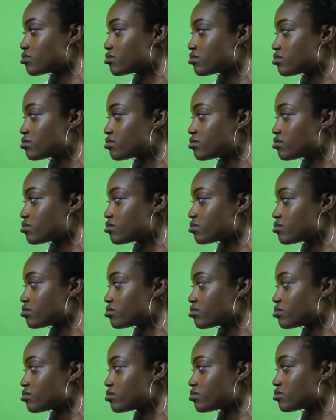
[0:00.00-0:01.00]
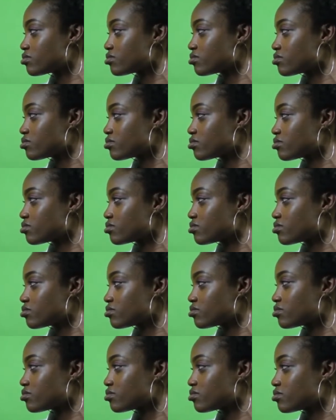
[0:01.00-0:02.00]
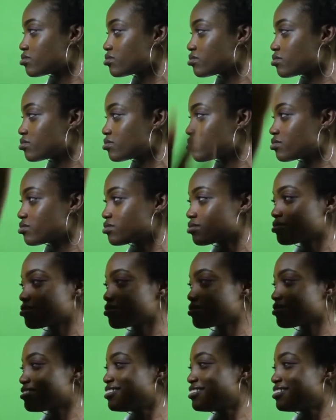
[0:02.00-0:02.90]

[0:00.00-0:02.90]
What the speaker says: [no speech]